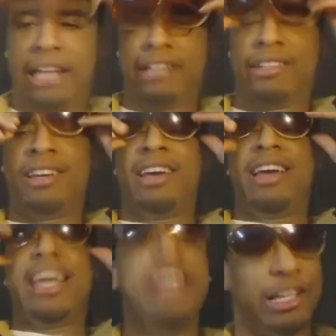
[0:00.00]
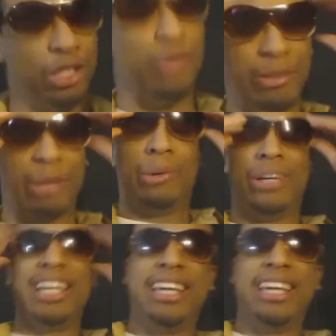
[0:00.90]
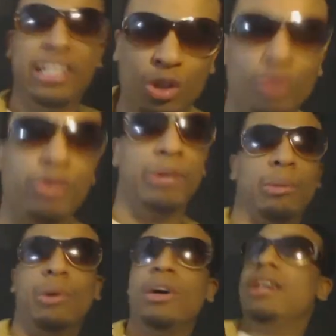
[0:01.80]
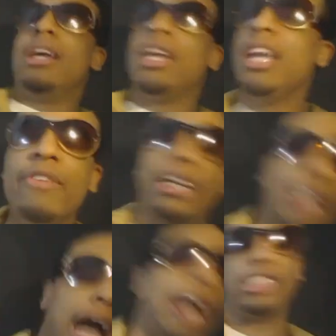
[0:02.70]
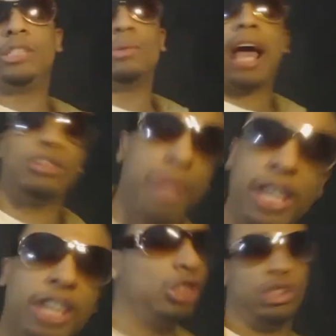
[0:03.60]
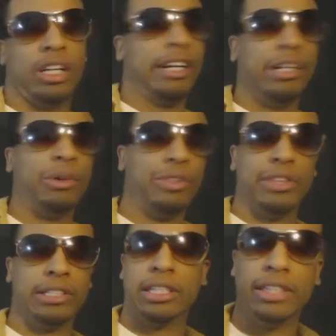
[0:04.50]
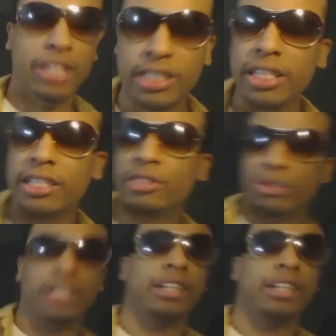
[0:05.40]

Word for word: like, dang, he is too formidable. He, he is too formidable. Even Akashi would have some issues trying to deal with this. This this is